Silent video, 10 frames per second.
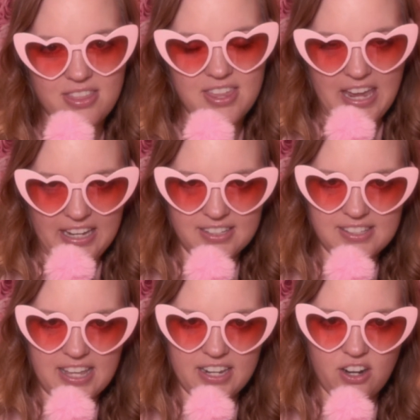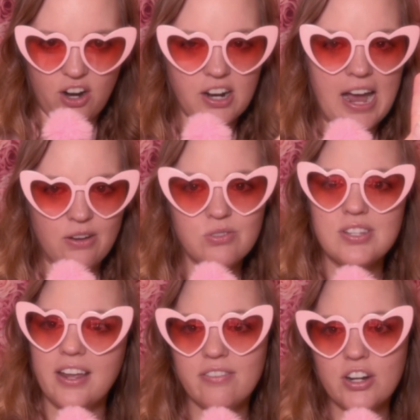things that are
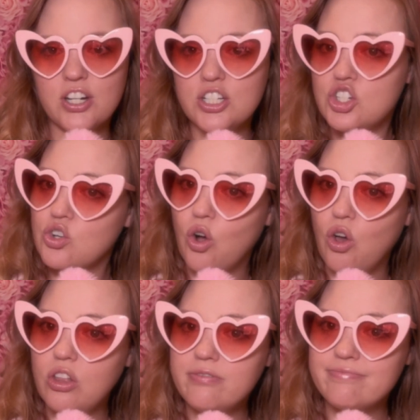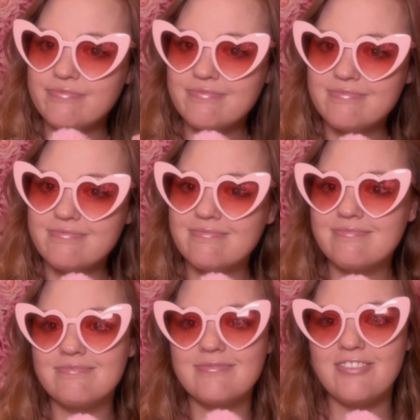outside of our control.
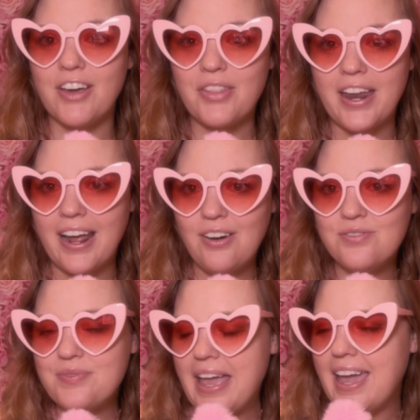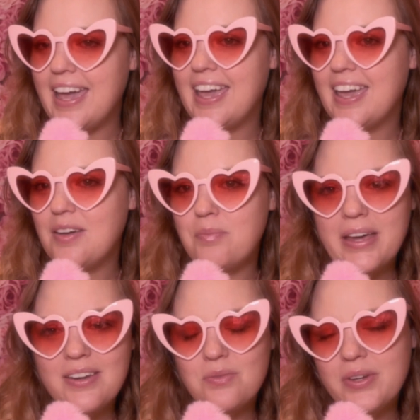Found that out.
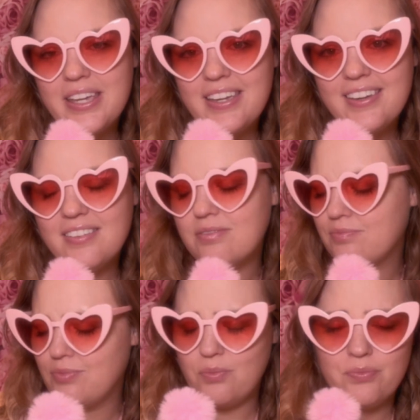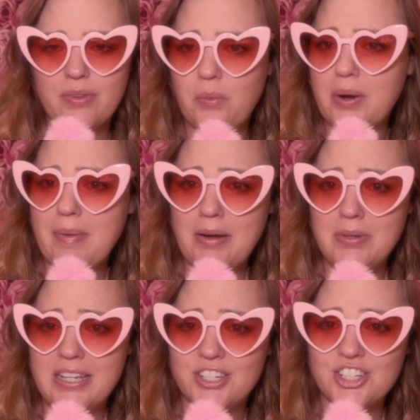But we're a bad
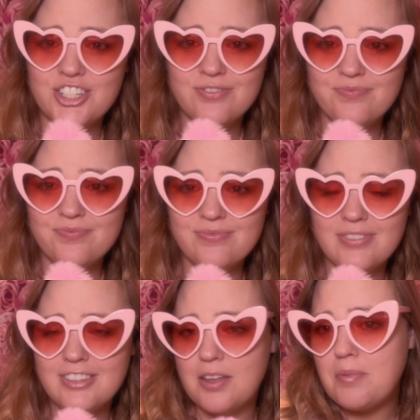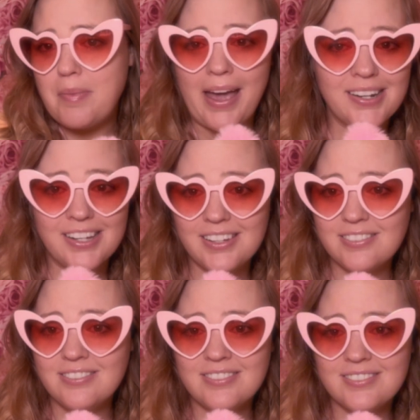bitch. I'm a baddie.
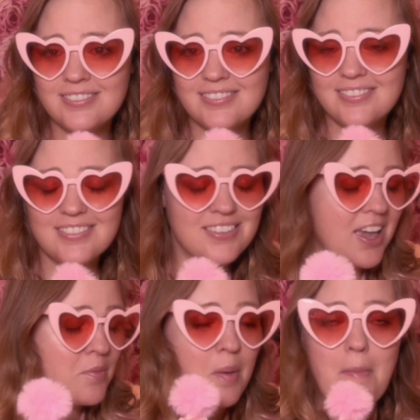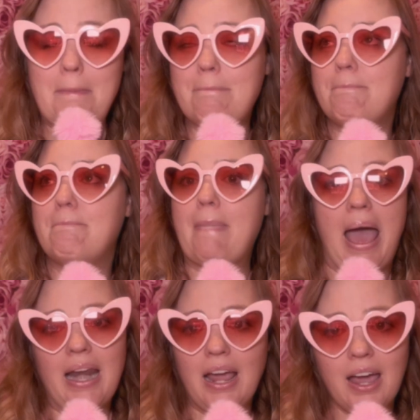I'm a
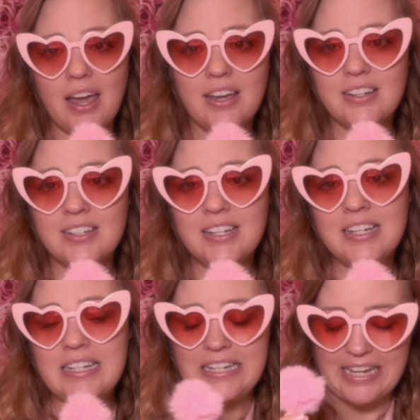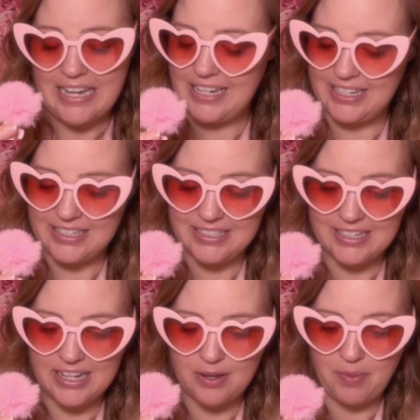baddie. And
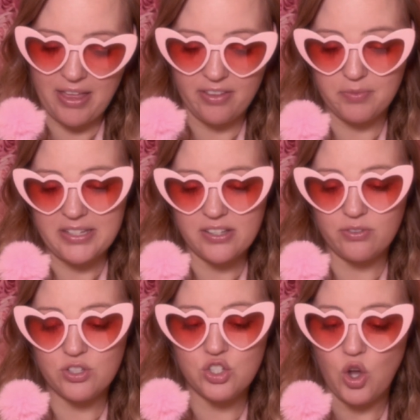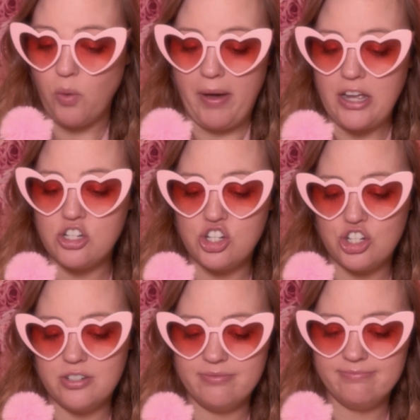I love myself so
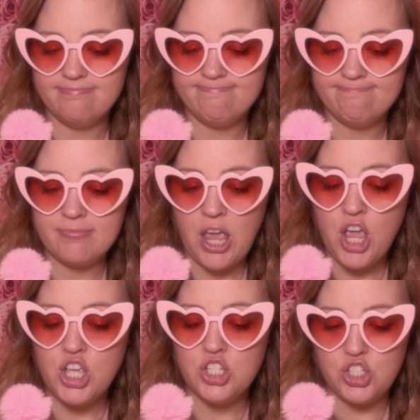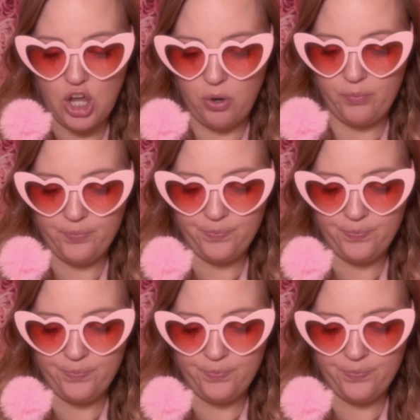much. So